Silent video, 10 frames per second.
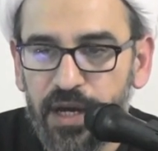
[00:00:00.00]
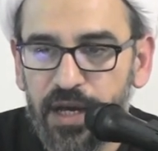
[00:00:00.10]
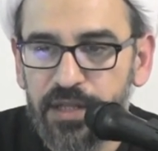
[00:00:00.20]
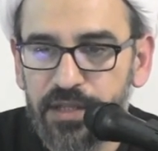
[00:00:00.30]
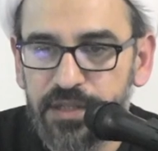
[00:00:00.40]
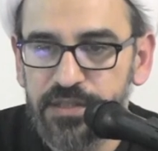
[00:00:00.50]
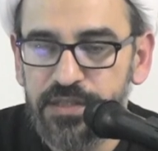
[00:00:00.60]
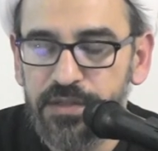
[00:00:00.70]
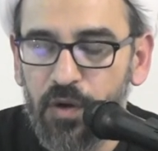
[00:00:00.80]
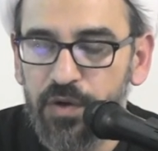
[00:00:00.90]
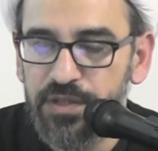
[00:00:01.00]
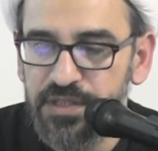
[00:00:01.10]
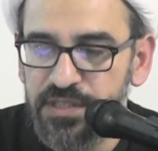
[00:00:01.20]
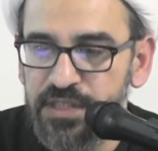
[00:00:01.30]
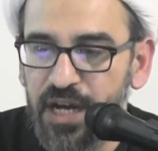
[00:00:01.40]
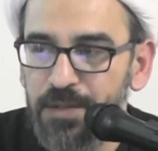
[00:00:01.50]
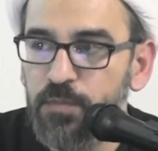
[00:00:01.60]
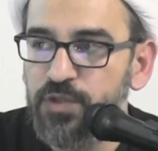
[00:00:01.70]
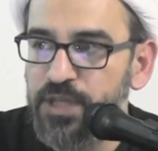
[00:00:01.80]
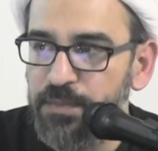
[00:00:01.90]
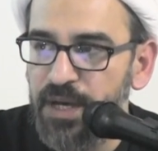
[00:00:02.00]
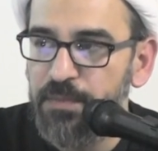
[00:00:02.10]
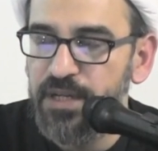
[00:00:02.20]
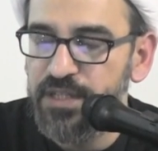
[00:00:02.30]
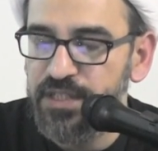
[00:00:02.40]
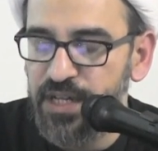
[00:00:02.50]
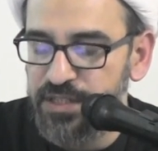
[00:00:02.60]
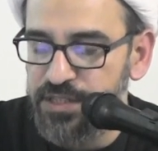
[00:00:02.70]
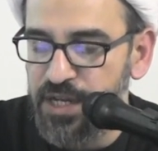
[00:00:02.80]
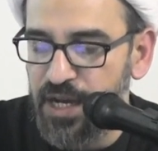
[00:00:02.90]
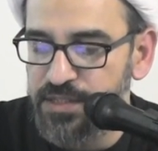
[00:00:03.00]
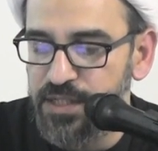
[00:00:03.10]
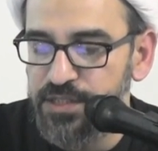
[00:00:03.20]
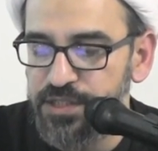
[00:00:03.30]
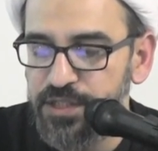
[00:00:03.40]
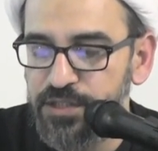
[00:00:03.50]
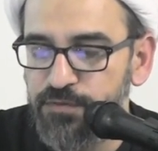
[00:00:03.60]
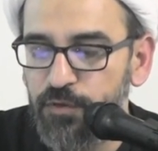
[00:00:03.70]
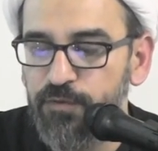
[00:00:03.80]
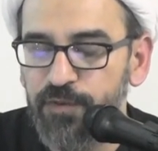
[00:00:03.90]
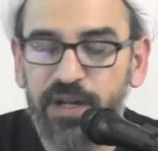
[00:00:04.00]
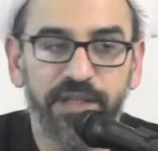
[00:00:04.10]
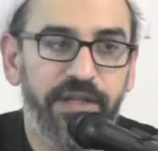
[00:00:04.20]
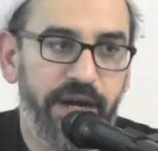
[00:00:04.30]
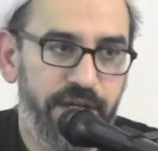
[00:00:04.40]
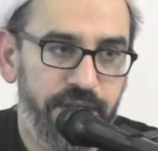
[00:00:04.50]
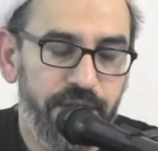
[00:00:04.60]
and it is the or this is the utmost ab ability that she has and she is fulfilling that